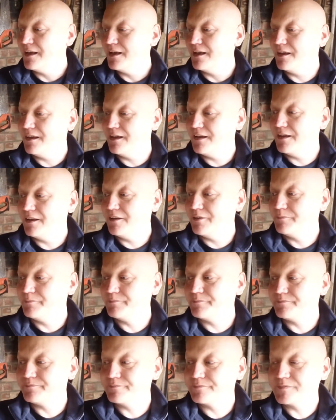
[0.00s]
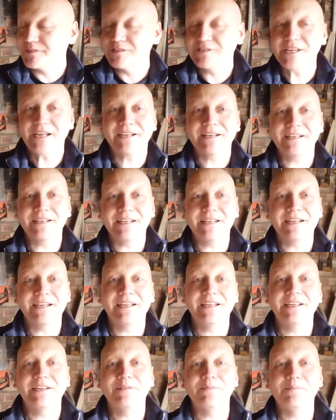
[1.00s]

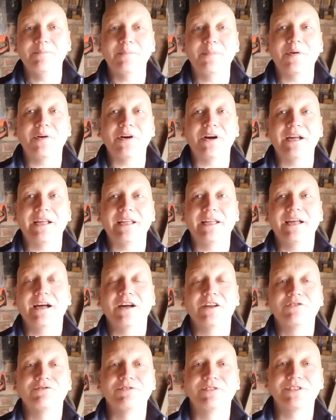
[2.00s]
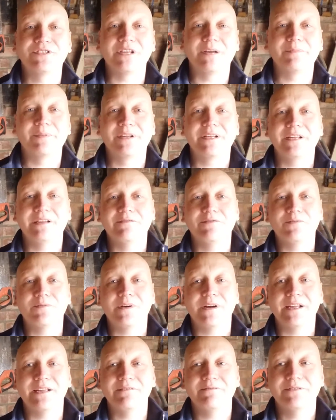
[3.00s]
Secondly, my 100 sub
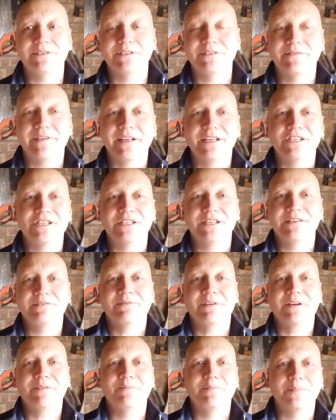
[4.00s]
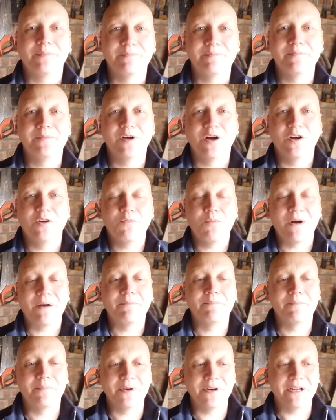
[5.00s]
giveaway was eventually won
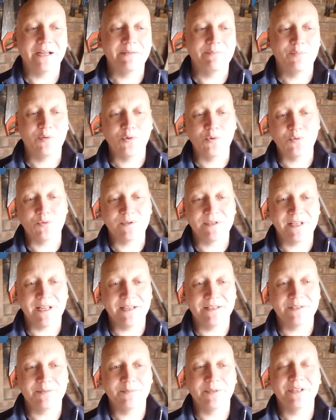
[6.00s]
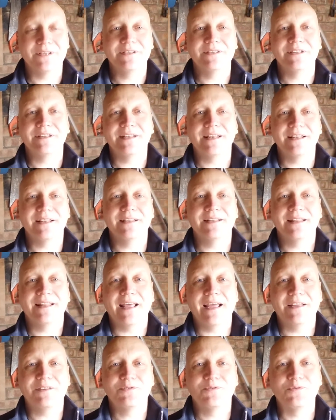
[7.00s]
by Paul Desmond, and
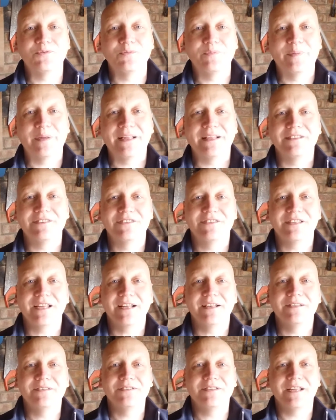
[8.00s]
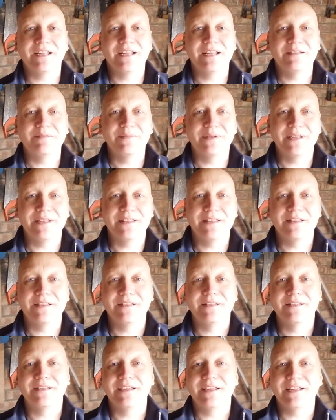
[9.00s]
that's all been sent to him
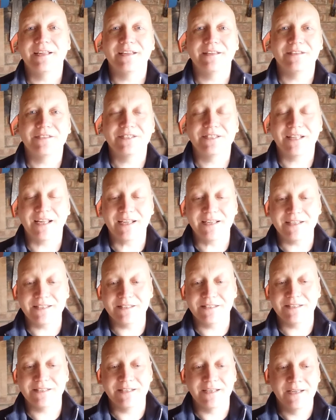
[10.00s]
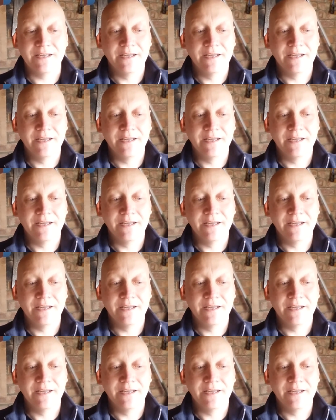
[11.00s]
in the States.